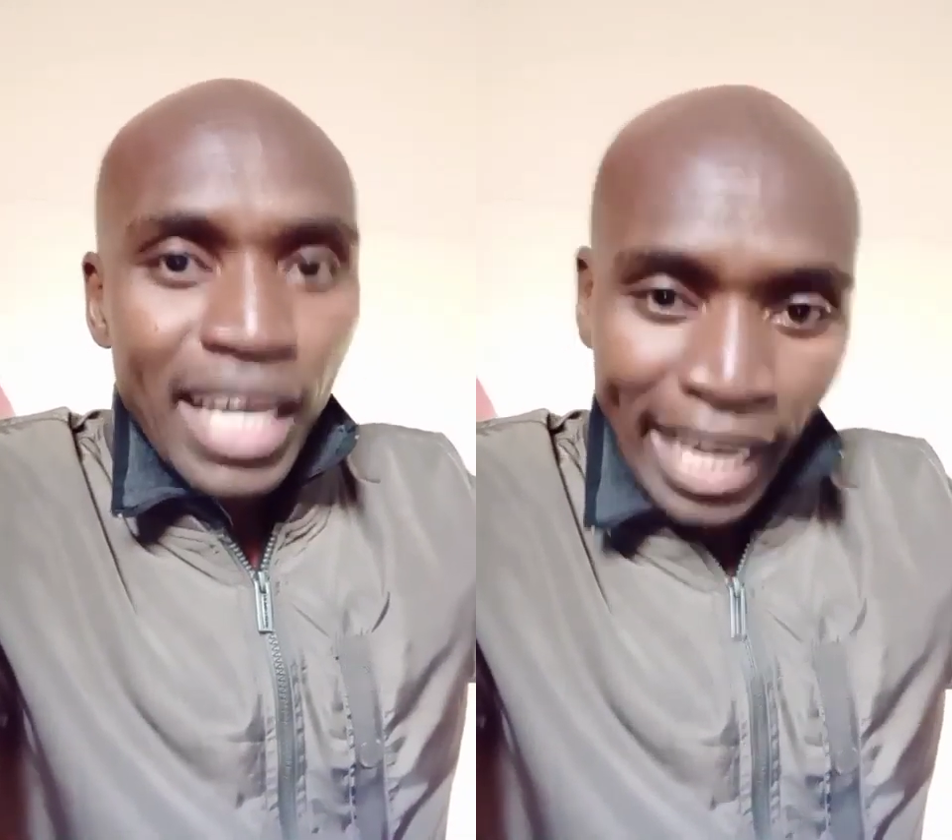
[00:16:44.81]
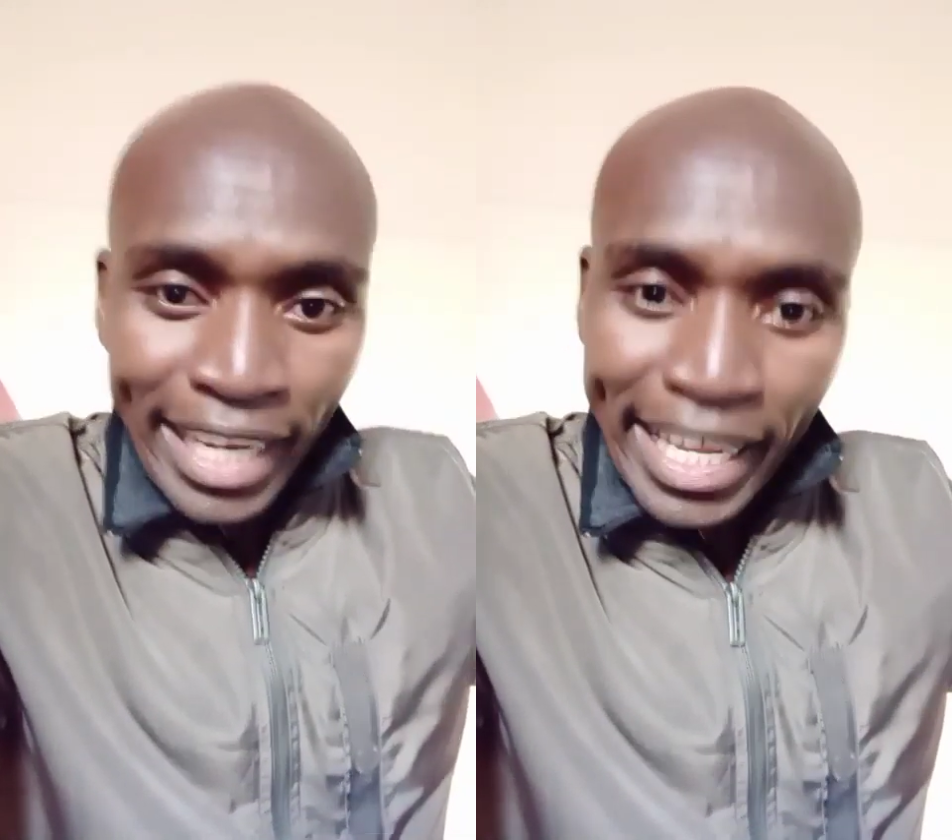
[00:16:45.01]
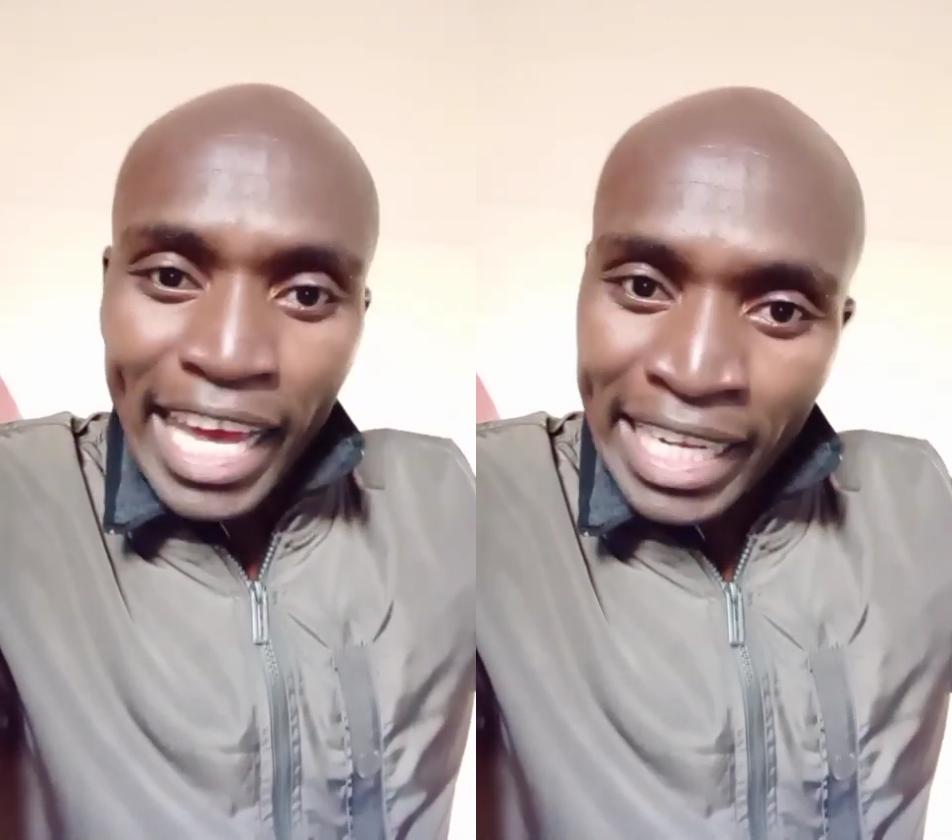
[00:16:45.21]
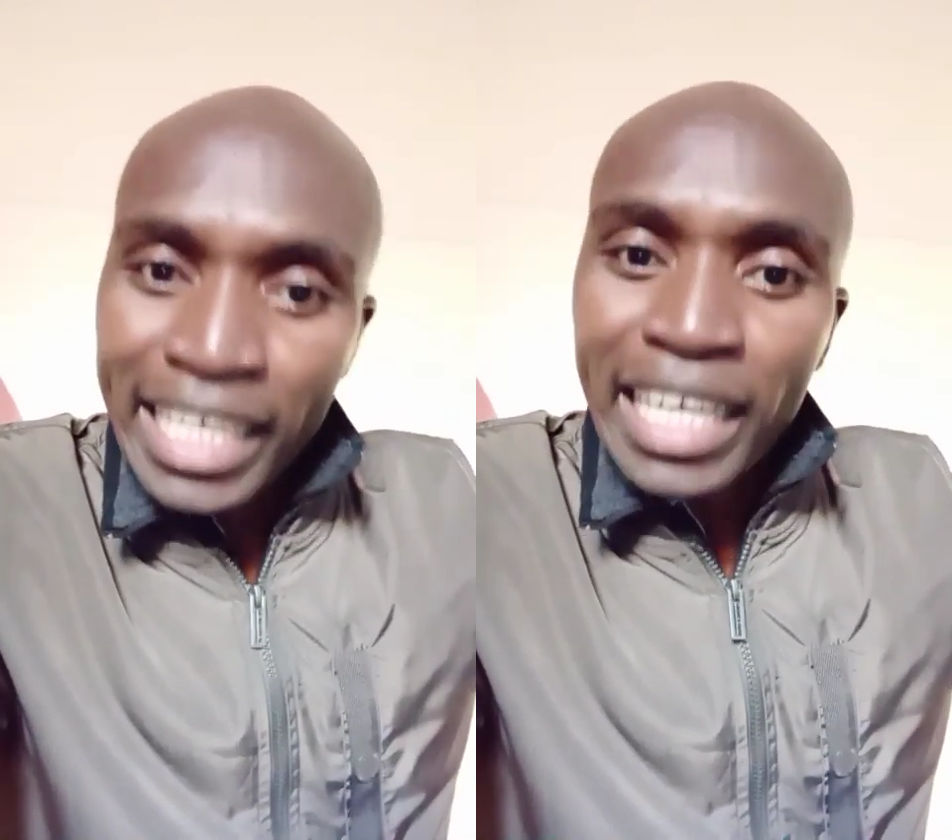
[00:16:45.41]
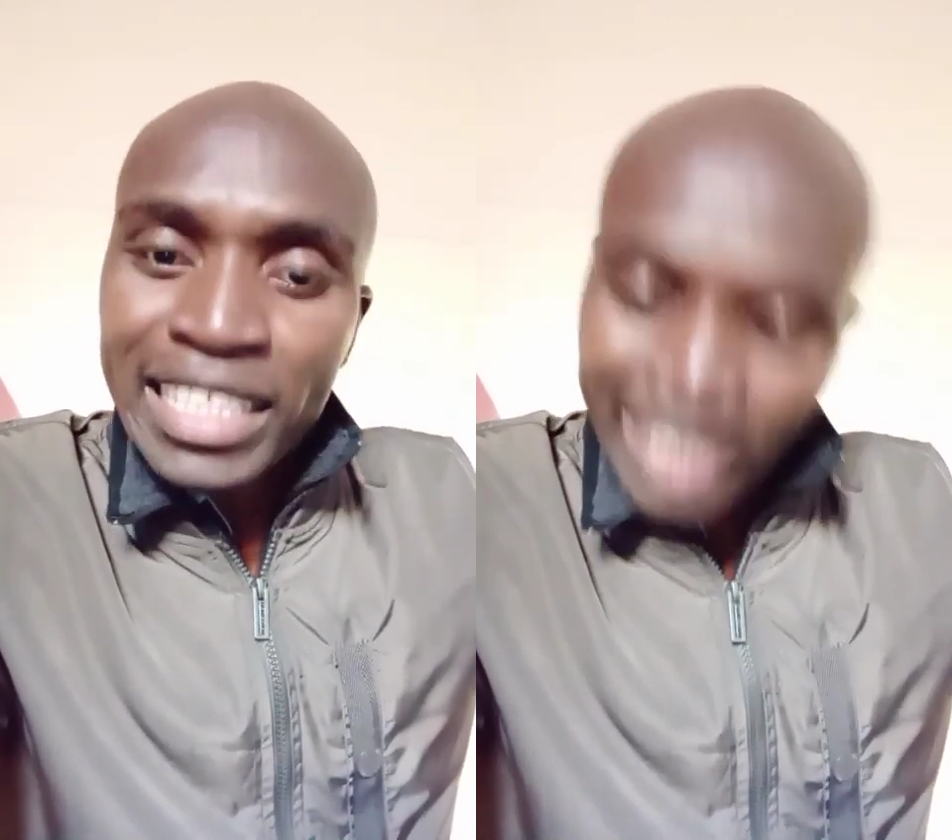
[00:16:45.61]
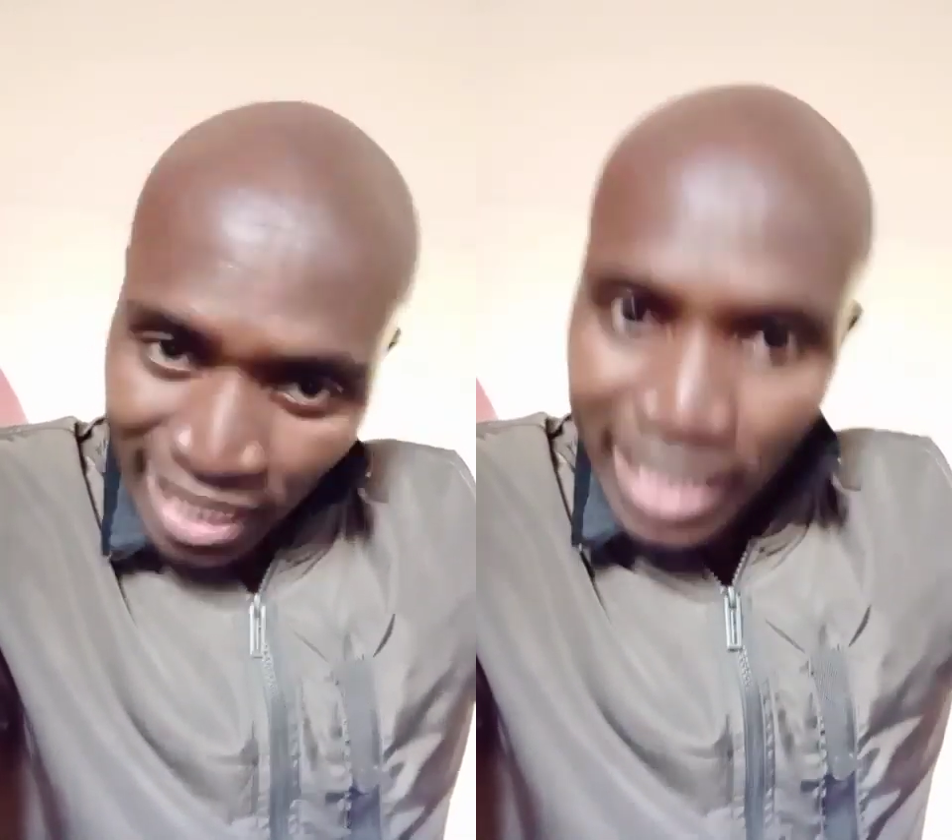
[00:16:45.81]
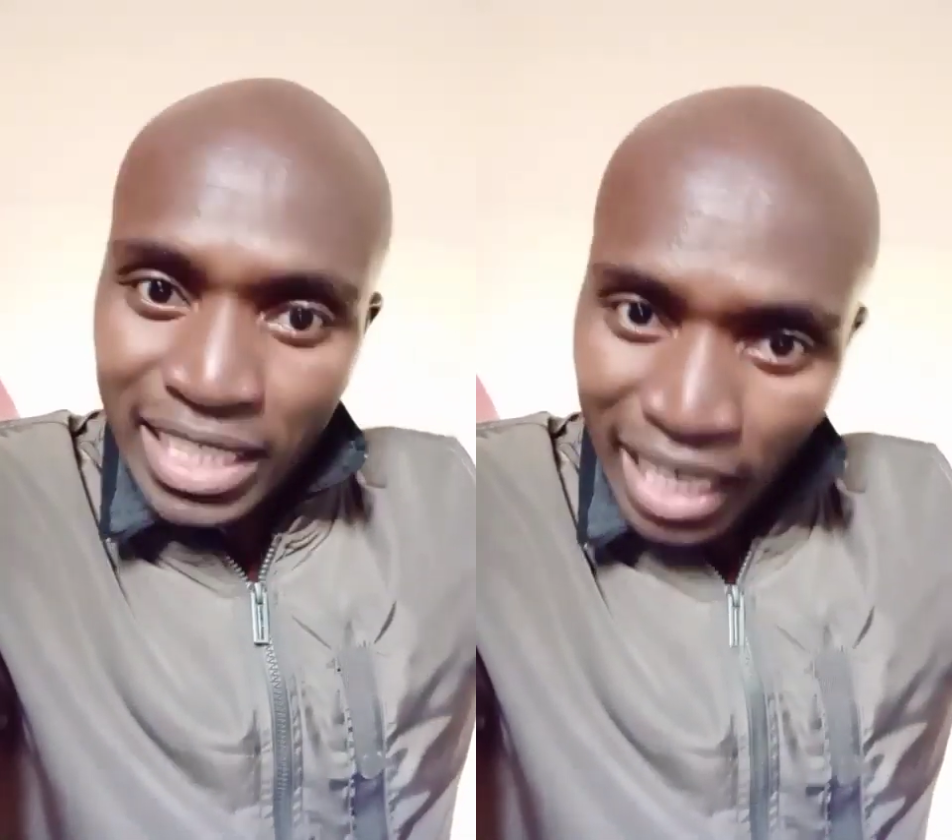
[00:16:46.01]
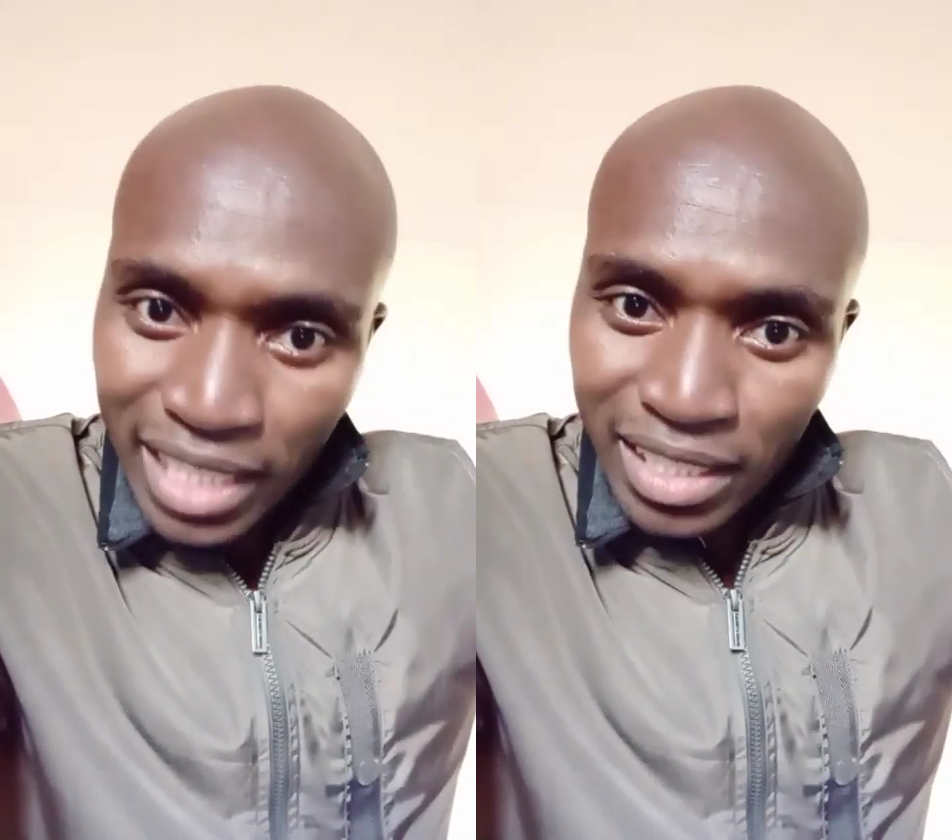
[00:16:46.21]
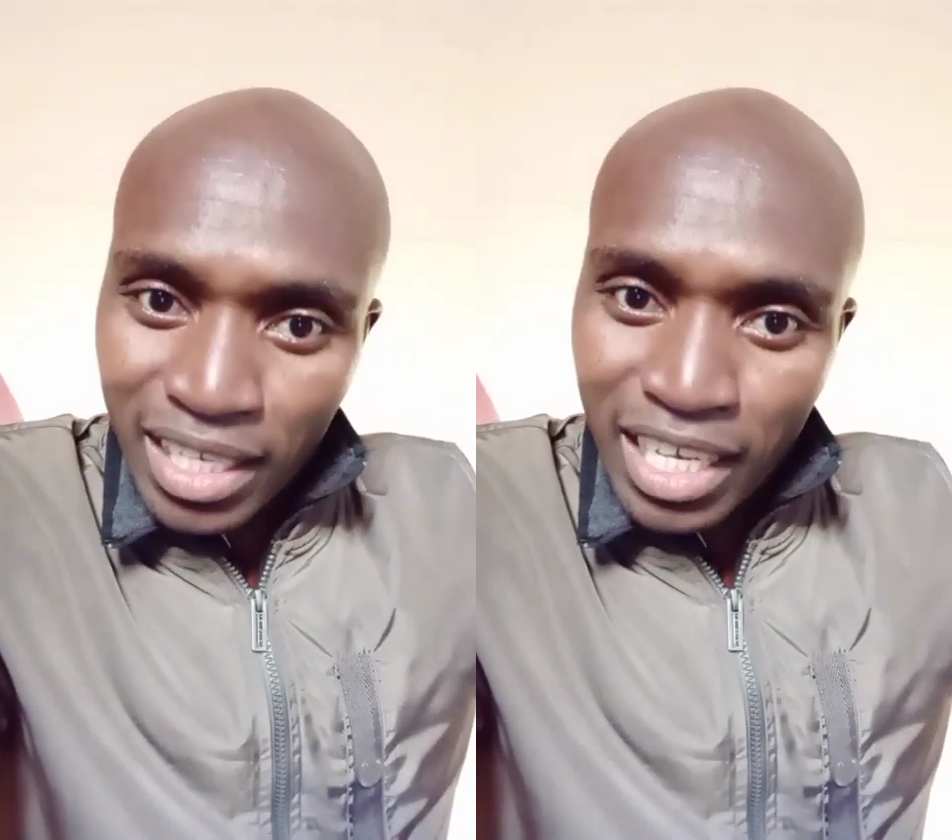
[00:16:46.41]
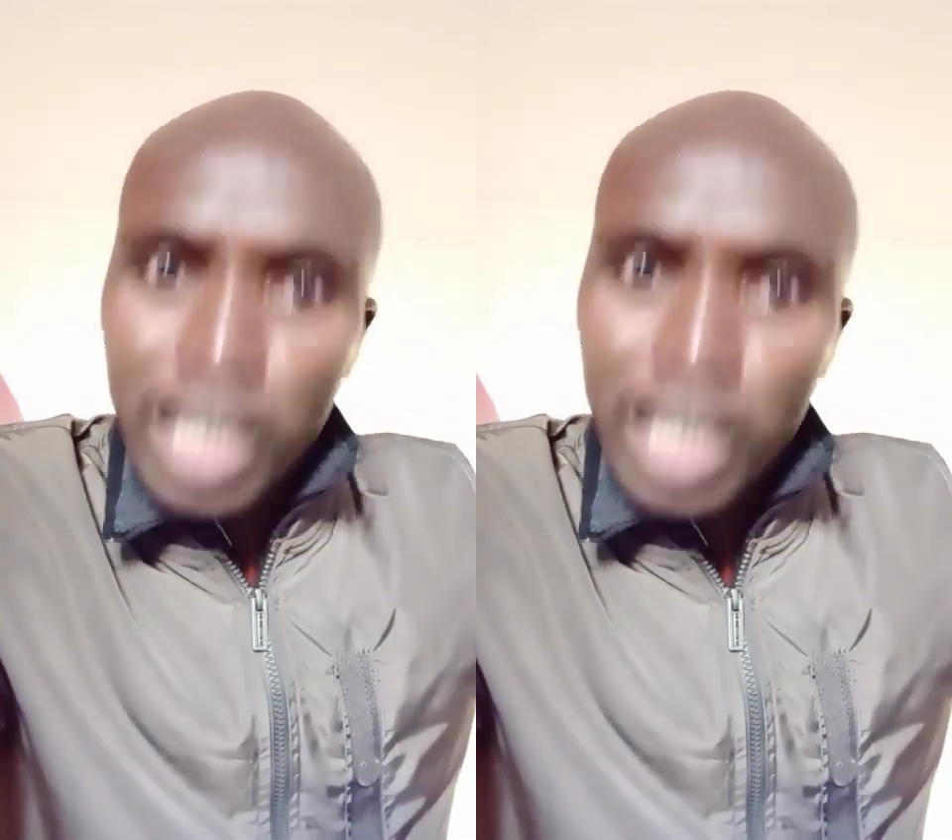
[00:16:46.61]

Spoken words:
and strategize.